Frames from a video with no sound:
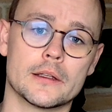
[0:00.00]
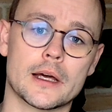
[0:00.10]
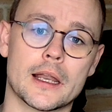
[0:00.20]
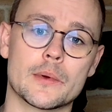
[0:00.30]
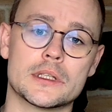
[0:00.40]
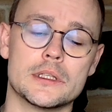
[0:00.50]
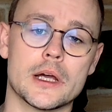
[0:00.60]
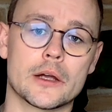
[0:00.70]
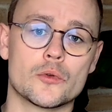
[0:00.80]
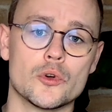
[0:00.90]
dynamic
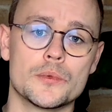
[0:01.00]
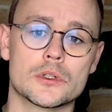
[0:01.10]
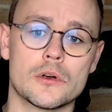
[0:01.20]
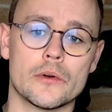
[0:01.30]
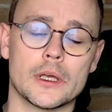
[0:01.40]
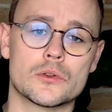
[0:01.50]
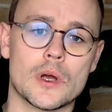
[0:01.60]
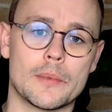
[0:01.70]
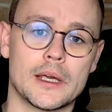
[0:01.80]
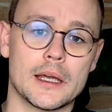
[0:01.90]
CI groups going
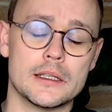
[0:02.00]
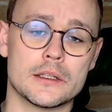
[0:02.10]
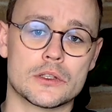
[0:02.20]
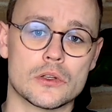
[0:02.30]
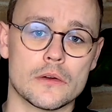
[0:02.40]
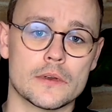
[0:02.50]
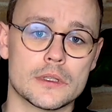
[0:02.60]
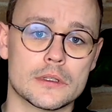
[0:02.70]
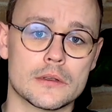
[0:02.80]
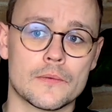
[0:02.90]
into application
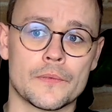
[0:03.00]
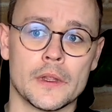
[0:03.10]
services.